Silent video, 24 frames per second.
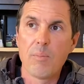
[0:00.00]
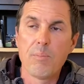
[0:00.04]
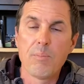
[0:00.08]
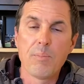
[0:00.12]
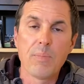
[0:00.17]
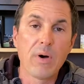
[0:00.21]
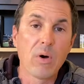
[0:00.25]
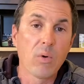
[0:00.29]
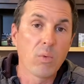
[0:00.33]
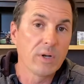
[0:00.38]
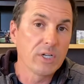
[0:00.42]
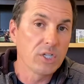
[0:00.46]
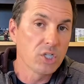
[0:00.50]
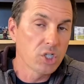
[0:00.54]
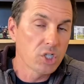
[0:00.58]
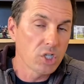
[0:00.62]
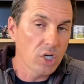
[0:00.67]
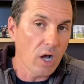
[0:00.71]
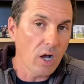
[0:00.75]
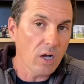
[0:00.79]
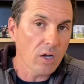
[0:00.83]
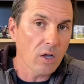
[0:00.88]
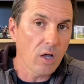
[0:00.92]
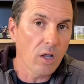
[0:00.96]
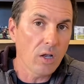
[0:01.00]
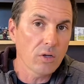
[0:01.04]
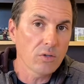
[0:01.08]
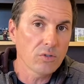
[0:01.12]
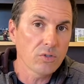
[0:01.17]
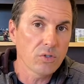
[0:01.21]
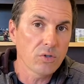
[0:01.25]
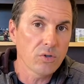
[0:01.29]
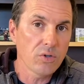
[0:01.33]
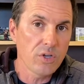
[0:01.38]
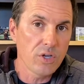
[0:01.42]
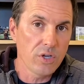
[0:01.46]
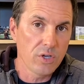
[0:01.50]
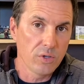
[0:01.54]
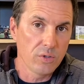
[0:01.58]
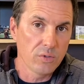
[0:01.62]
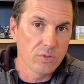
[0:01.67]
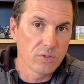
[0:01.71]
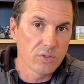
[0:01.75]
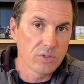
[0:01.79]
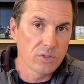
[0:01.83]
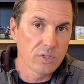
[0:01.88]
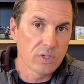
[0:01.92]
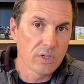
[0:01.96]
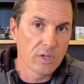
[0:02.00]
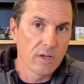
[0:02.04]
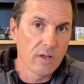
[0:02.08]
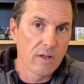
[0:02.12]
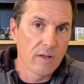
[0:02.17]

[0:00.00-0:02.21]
But when shot callers are used,